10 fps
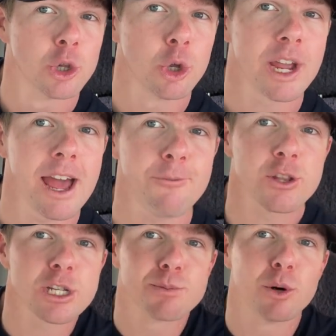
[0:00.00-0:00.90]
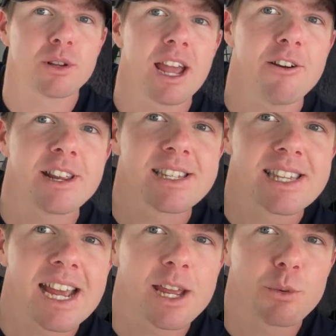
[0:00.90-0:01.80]
look out for this book there it is
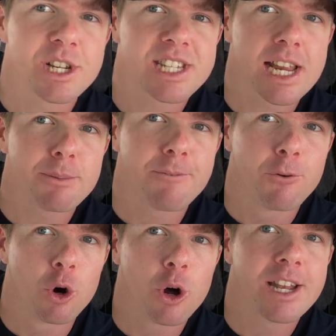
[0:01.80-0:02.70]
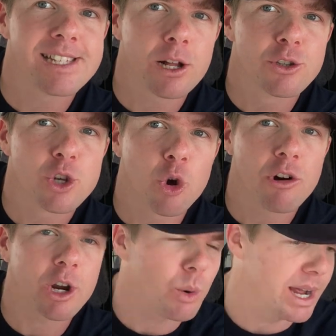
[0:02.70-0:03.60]
there you would have seen it before
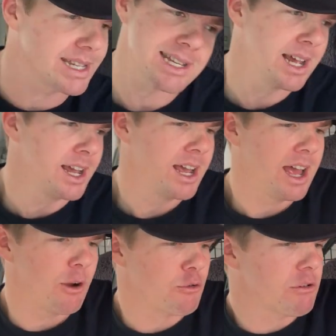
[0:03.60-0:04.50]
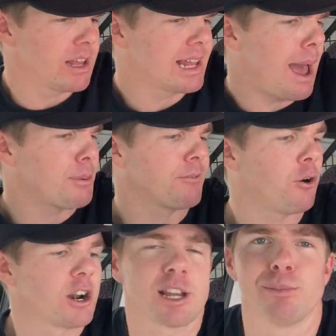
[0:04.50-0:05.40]
Deltora Quest Really happy to
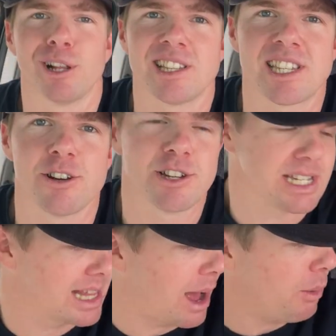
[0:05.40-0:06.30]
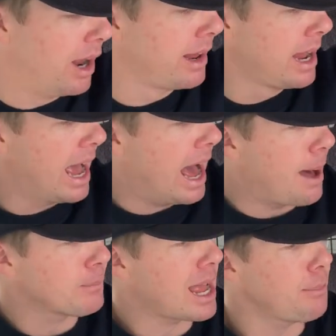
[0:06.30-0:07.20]
find a complete series in that one. A
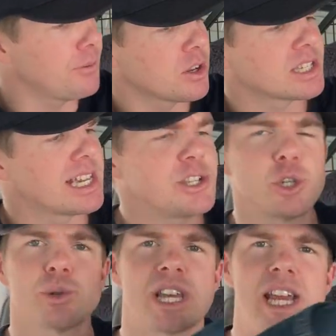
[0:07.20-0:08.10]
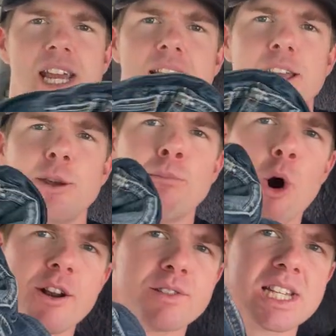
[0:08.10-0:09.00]
um, couple of essentials here that you
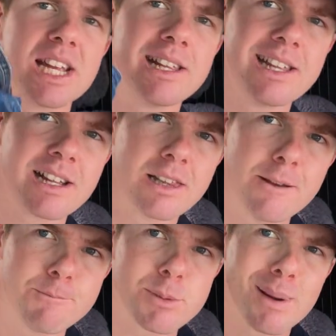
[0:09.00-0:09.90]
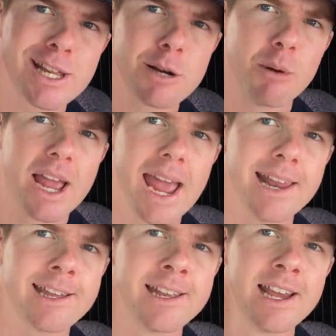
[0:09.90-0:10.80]
might have seen in the clip, depending on my
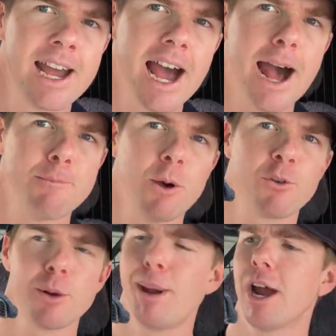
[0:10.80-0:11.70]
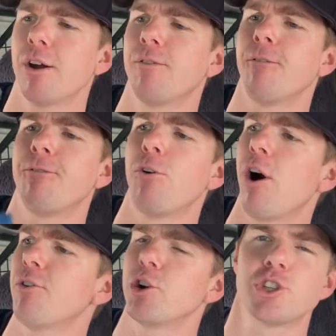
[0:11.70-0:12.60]
edit. Um, I've got a pair of
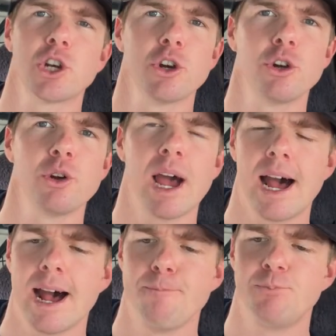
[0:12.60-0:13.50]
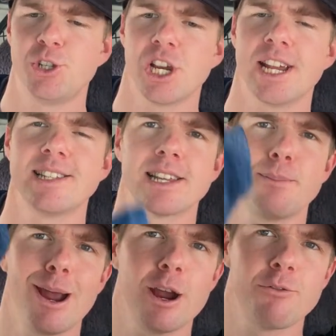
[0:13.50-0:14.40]
502 um, jeans and a
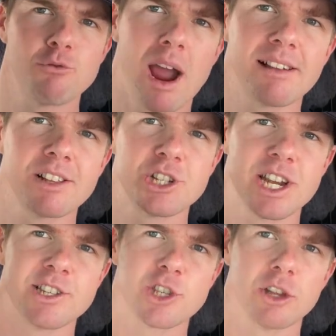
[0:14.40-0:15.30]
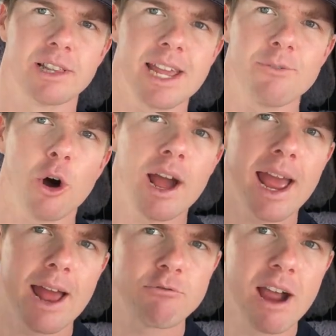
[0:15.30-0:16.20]
pair of Wrangler jeans. So Levi
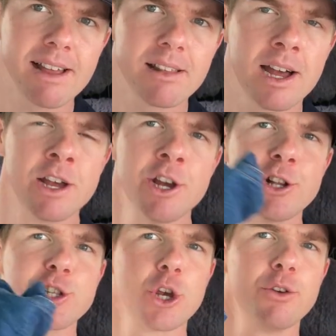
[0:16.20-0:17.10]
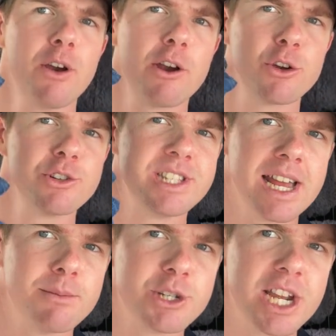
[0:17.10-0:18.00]
and Wrangler, two very good
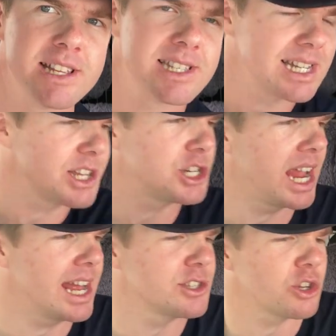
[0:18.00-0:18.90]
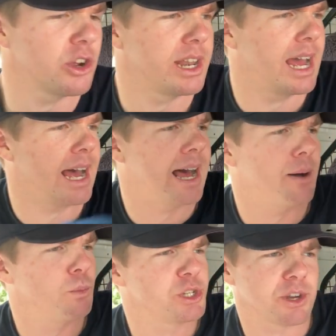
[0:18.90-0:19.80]
denim jeans to get your hands on,
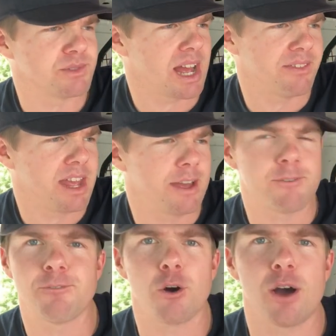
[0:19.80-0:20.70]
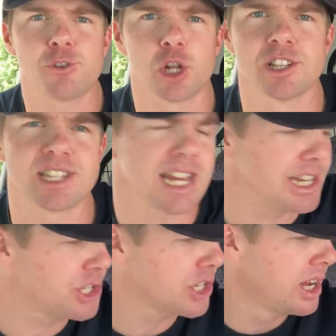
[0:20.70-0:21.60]
uh, which I've done there for $5
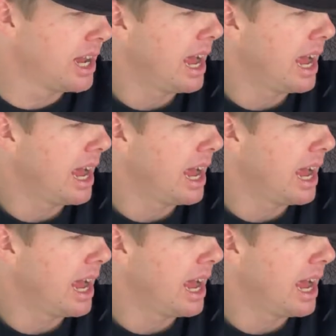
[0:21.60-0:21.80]
each.